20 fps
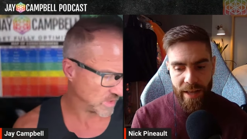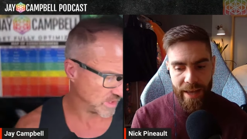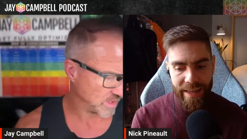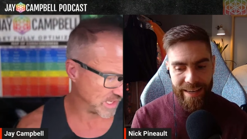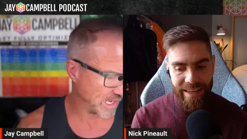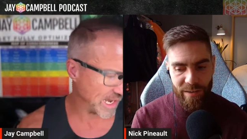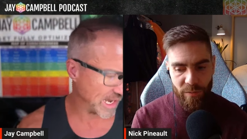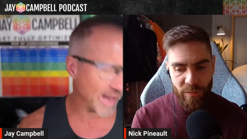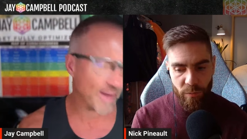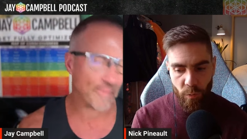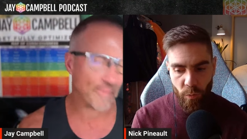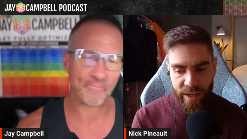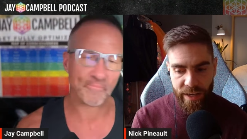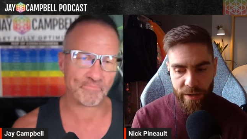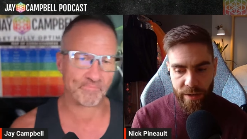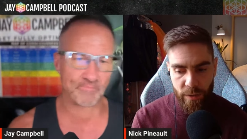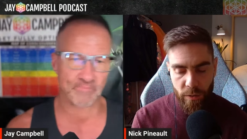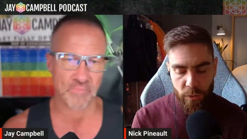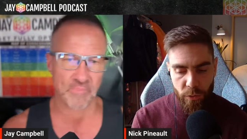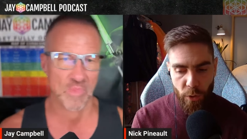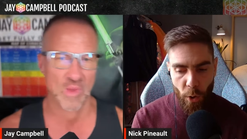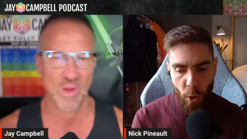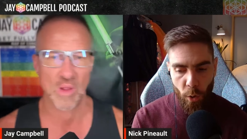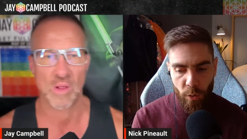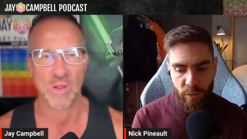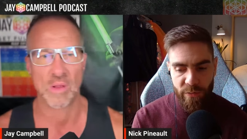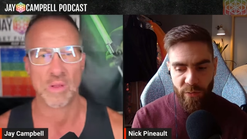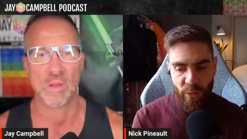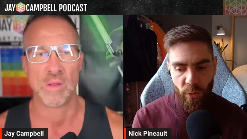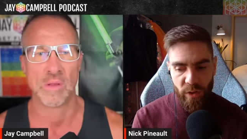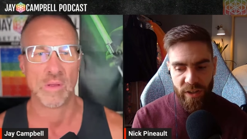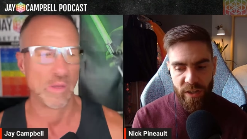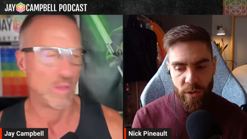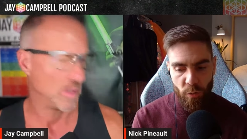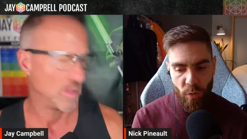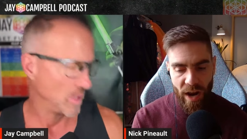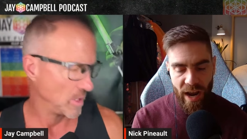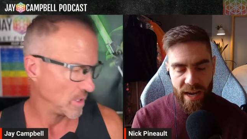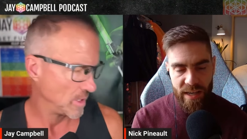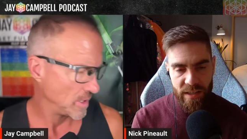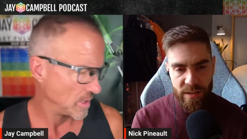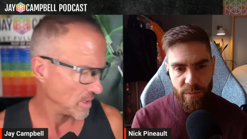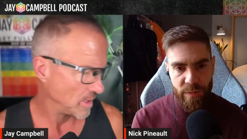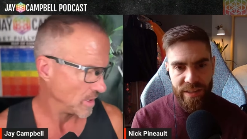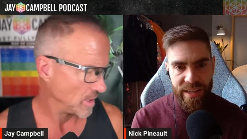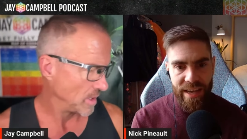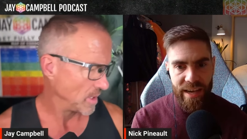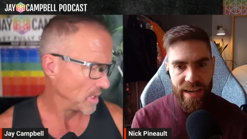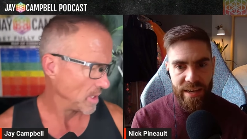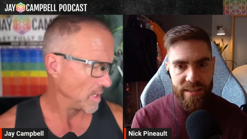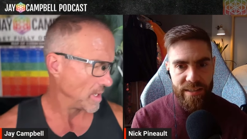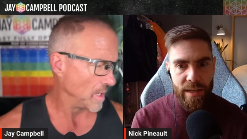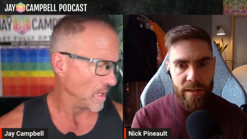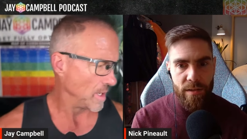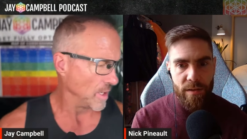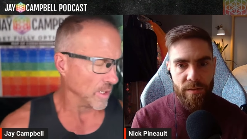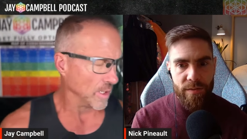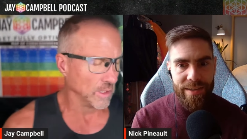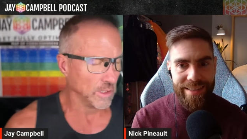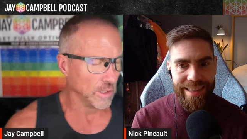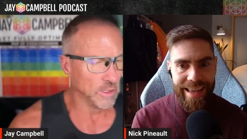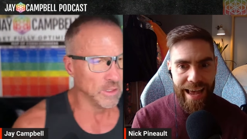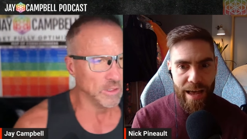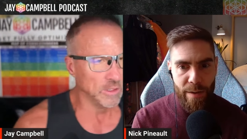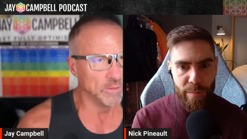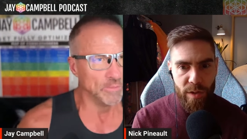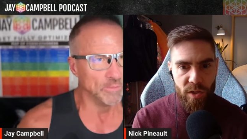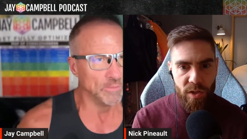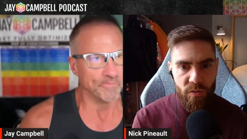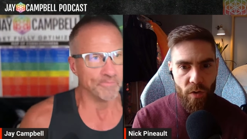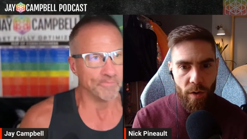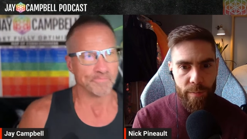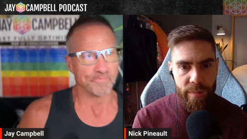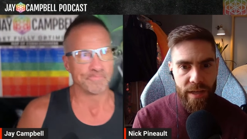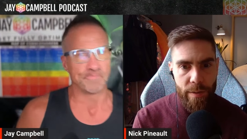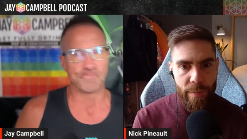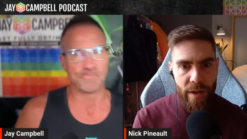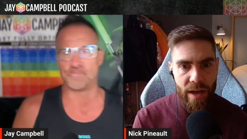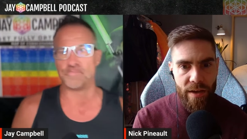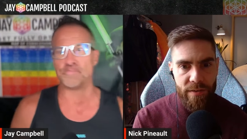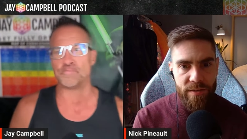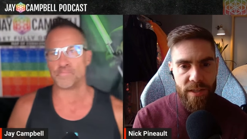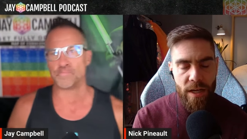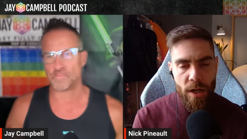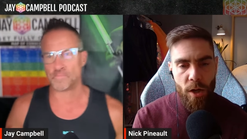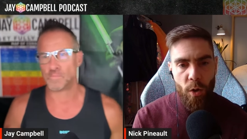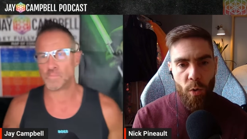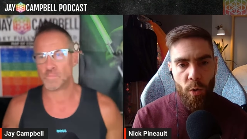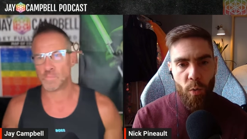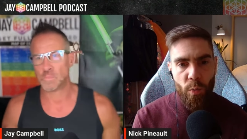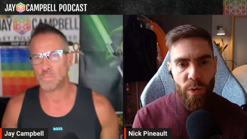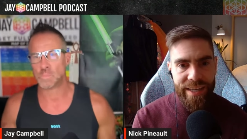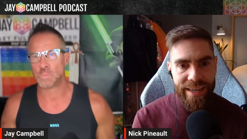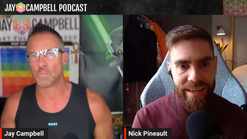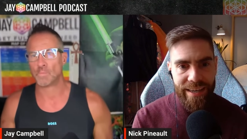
Speaker 1: and yeah. if we don't fully grasp the extent of the damage from EMFs, we